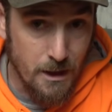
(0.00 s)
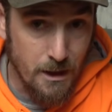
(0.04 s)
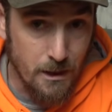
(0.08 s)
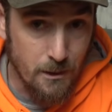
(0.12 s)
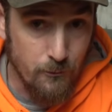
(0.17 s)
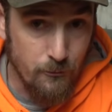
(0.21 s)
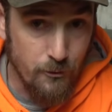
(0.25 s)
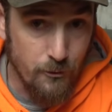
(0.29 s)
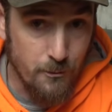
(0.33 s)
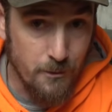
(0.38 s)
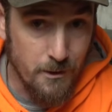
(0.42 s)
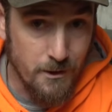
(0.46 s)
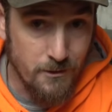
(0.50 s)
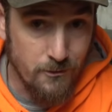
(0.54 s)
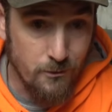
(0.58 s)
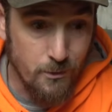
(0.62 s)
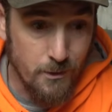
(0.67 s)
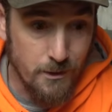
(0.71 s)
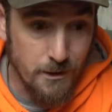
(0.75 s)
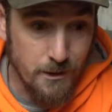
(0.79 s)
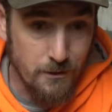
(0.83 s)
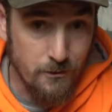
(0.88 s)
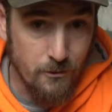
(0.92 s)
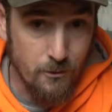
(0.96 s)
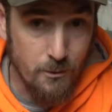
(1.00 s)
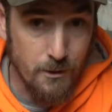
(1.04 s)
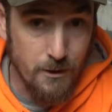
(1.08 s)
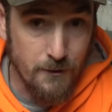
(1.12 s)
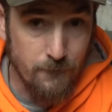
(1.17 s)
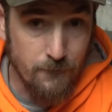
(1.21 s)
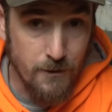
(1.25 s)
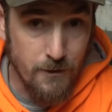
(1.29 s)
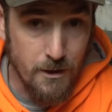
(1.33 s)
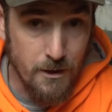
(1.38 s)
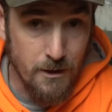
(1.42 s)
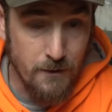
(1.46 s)
for my
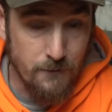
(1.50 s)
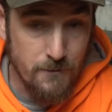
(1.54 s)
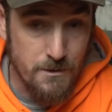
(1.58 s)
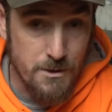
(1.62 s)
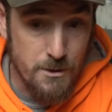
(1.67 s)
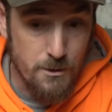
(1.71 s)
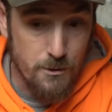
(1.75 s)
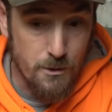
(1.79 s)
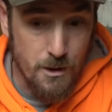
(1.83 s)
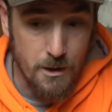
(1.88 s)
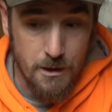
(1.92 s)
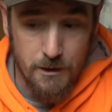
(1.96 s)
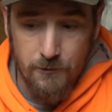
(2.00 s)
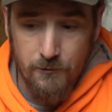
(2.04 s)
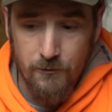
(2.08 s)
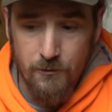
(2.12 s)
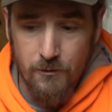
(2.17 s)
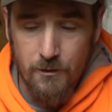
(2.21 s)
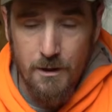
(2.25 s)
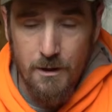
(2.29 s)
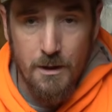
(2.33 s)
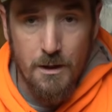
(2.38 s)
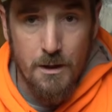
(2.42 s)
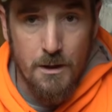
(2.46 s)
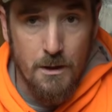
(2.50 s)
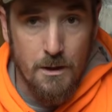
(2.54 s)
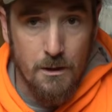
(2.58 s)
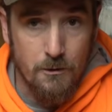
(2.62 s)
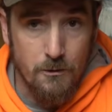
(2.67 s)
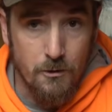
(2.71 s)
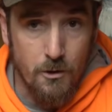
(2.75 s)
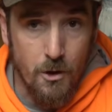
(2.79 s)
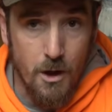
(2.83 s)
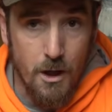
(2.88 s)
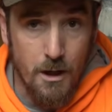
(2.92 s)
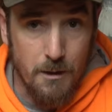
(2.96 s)
2025 deer hunt.
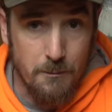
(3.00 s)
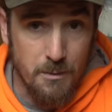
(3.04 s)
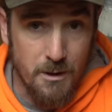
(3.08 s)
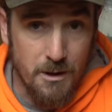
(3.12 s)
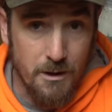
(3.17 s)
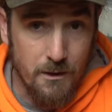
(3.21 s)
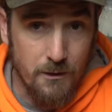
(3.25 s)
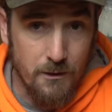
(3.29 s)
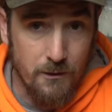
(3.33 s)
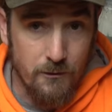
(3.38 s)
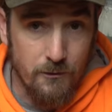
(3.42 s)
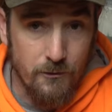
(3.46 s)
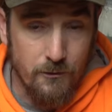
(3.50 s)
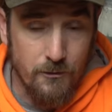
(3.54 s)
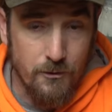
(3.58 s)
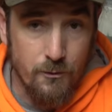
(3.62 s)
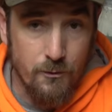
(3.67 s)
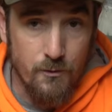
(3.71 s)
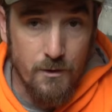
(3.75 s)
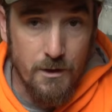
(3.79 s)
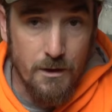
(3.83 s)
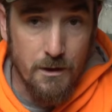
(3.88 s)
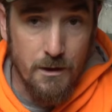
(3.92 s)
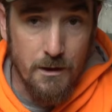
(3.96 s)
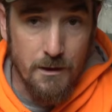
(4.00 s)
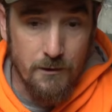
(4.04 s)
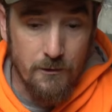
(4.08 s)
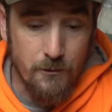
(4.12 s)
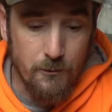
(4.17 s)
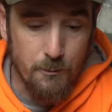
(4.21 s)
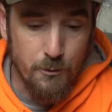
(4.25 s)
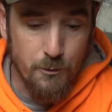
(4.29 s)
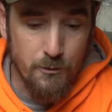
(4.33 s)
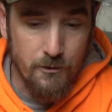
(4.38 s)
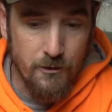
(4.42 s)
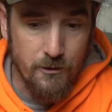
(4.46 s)
Not because UV light is
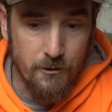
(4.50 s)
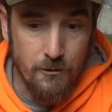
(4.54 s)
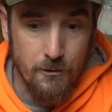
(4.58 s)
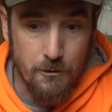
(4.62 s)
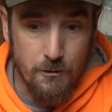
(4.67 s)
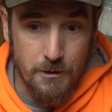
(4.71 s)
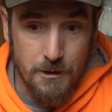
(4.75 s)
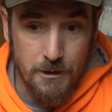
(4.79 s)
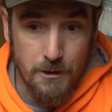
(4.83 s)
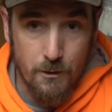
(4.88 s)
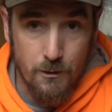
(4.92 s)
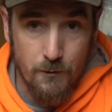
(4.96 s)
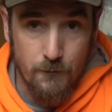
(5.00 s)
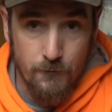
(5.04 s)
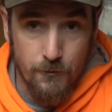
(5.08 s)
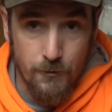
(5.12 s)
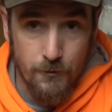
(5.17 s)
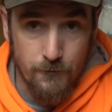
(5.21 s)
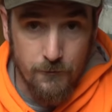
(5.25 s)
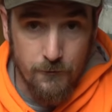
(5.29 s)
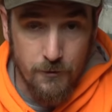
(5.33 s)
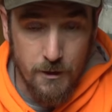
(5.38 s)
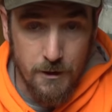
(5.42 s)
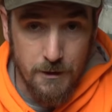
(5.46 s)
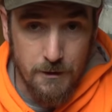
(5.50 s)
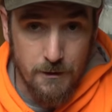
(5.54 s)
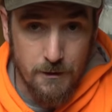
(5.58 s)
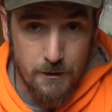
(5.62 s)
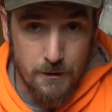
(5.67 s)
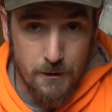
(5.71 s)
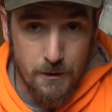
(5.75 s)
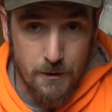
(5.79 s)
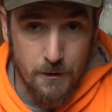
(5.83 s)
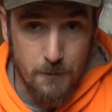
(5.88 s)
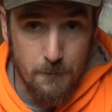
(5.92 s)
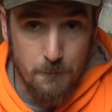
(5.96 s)
particularly good for
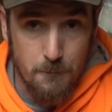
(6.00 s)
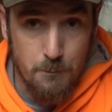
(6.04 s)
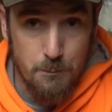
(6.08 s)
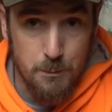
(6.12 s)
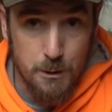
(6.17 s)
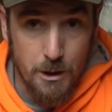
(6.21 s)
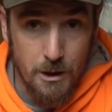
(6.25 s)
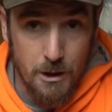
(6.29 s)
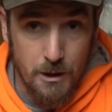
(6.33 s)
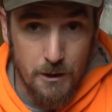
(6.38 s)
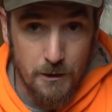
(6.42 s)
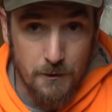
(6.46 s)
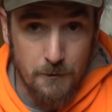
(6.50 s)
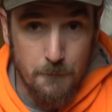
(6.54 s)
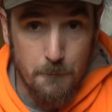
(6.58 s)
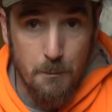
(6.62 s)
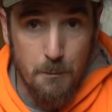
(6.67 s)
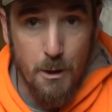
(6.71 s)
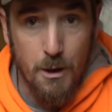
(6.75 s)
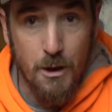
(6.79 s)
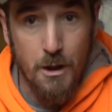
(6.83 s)
finding blood, but